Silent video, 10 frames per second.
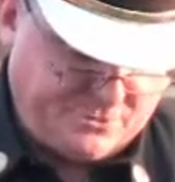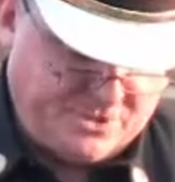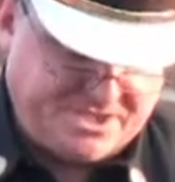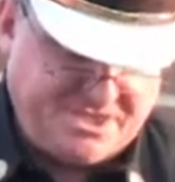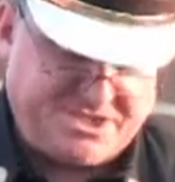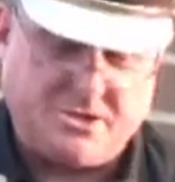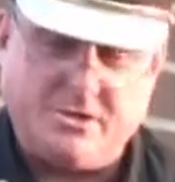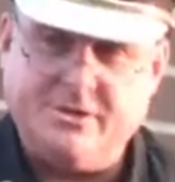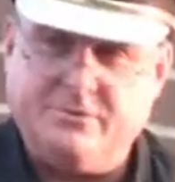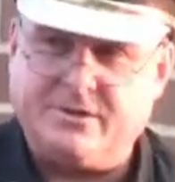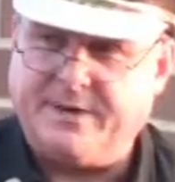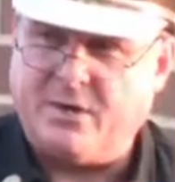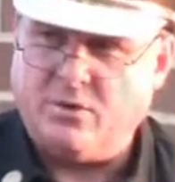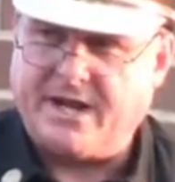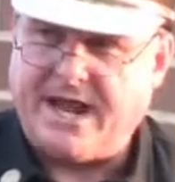that we teach our youth
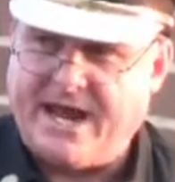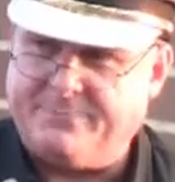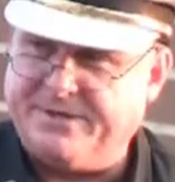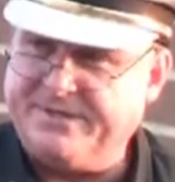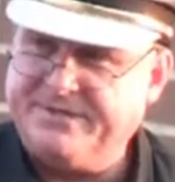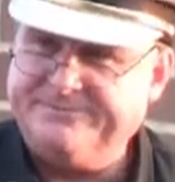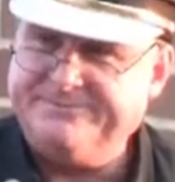about what happened